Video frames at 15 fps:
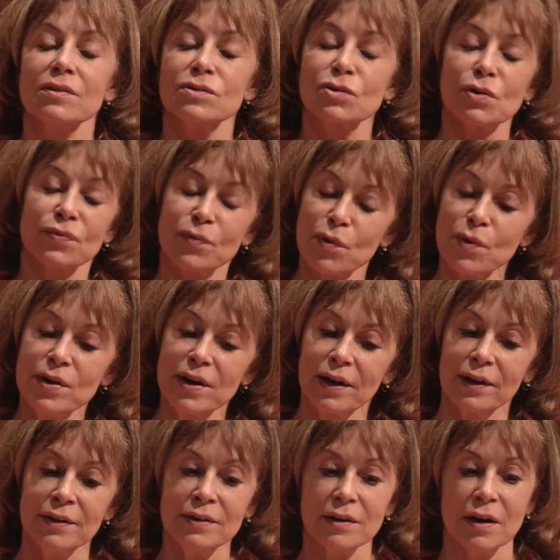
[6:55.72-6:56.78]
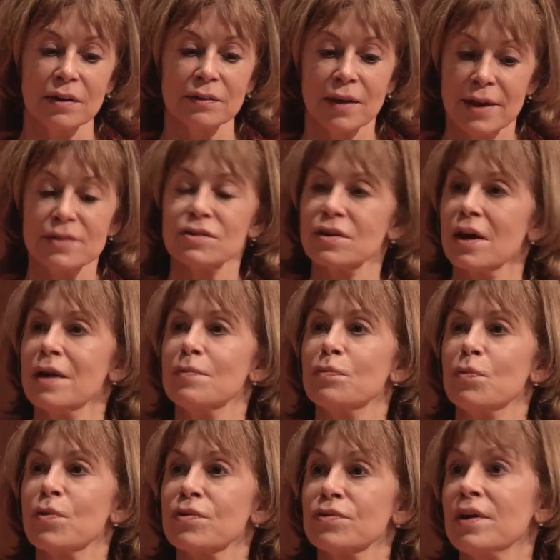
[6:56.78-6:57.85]
sort of create a landscape
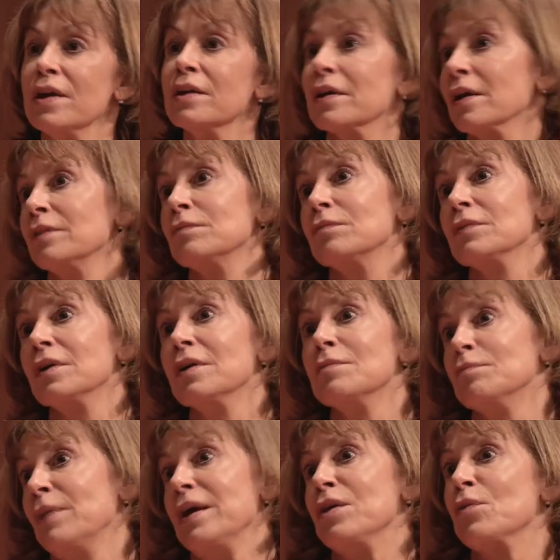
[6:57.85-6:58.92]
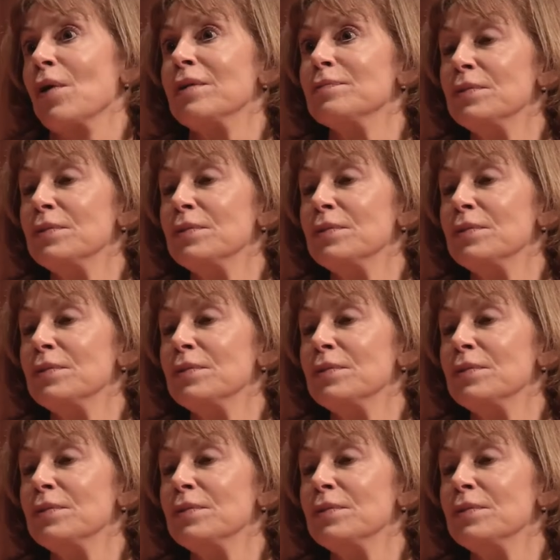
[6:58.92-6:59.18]
where they can make great